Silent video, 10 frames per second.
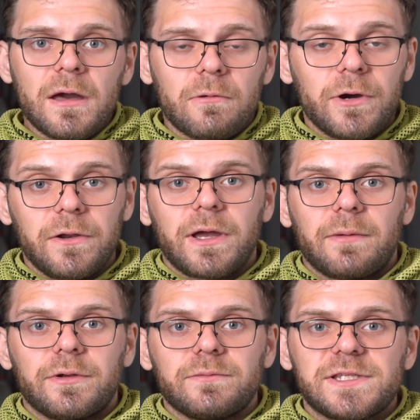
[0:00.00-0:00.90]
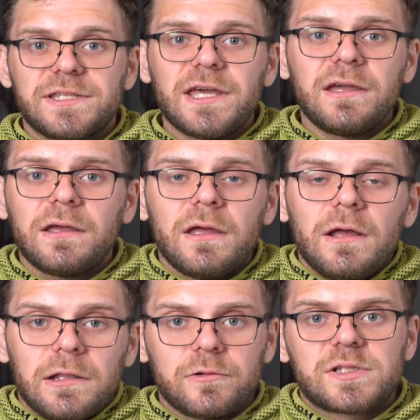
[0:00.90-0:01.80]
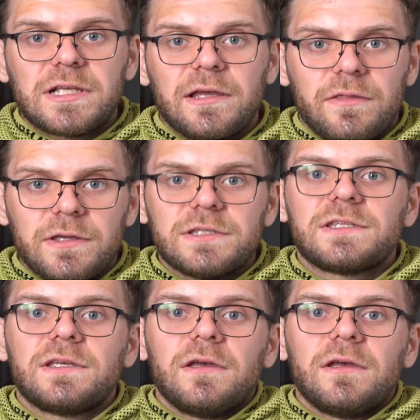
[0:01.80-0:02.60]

Very common mistake looks like this.